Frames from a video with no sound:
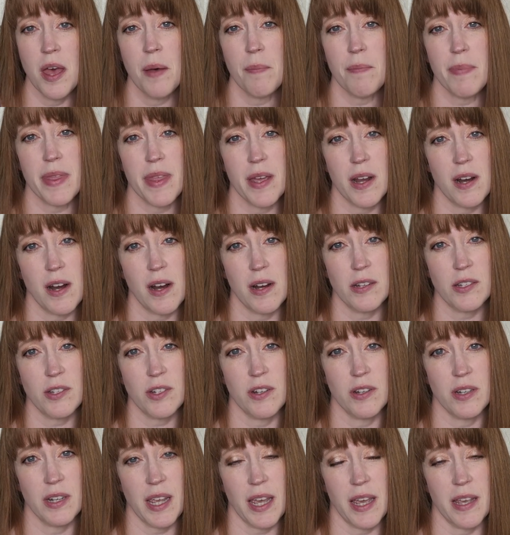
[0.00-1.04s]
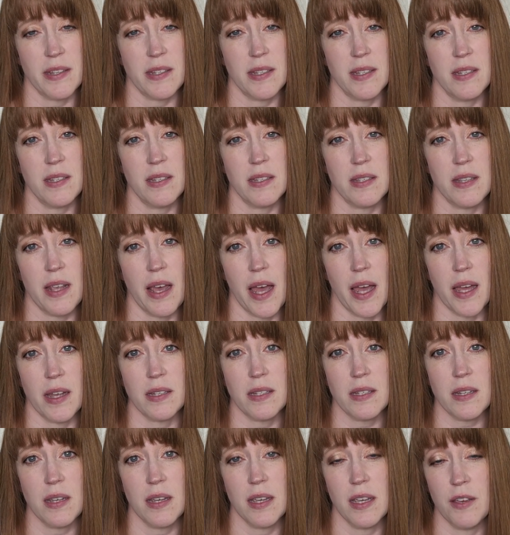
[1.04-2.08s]
But there are certain cases
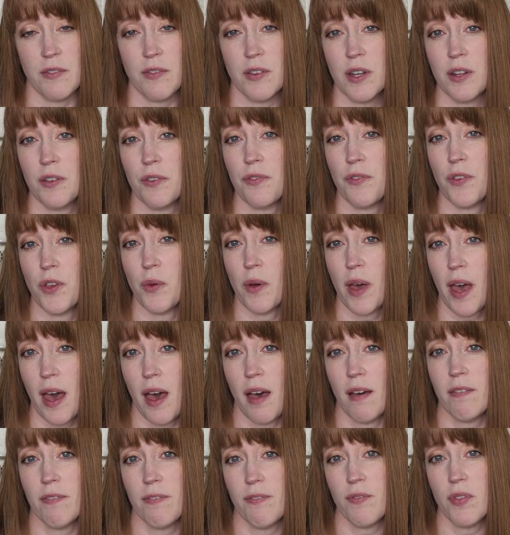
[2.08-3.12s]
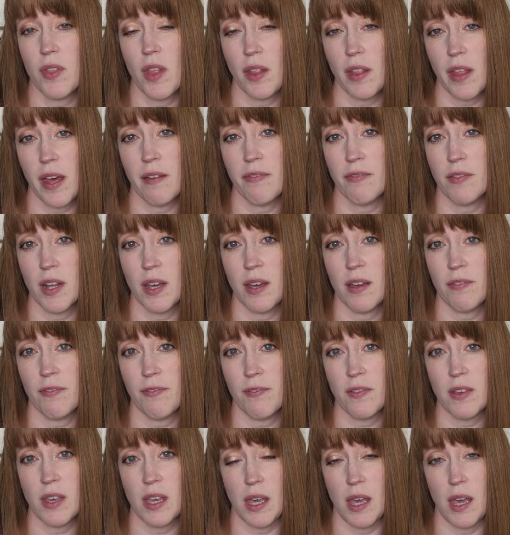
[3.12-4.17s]
that even if you have the left F
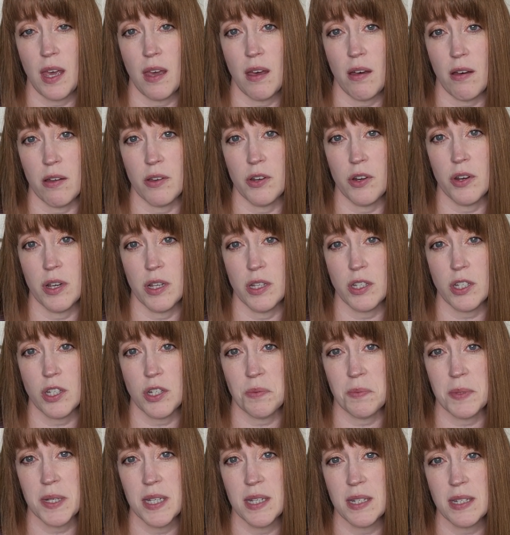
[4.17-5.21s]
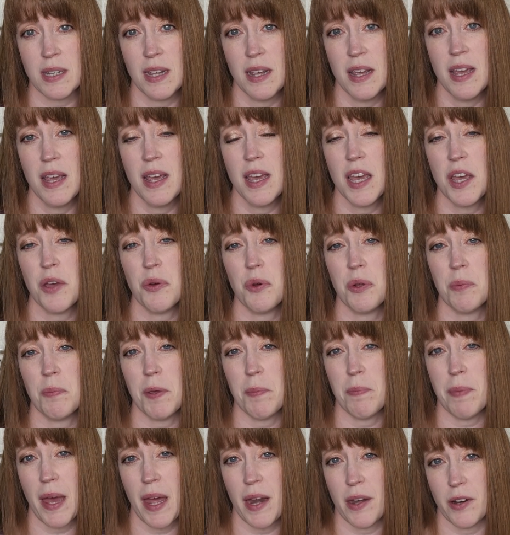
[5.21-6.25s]
key on your instrument, it would be
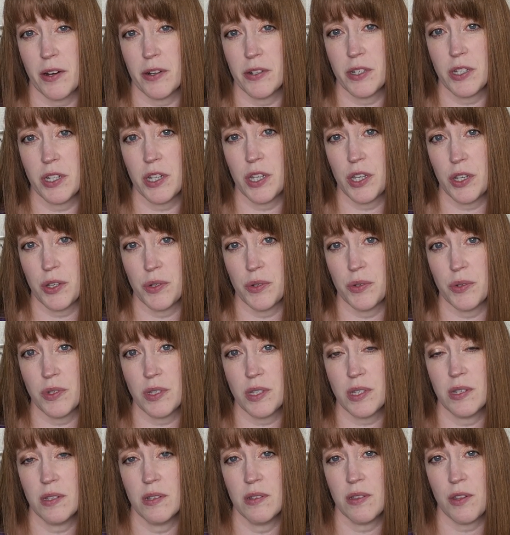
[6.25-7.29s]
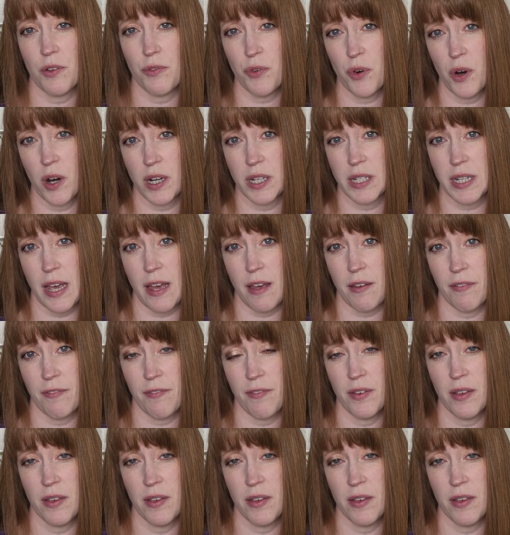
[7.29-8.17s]
better to use the forked F.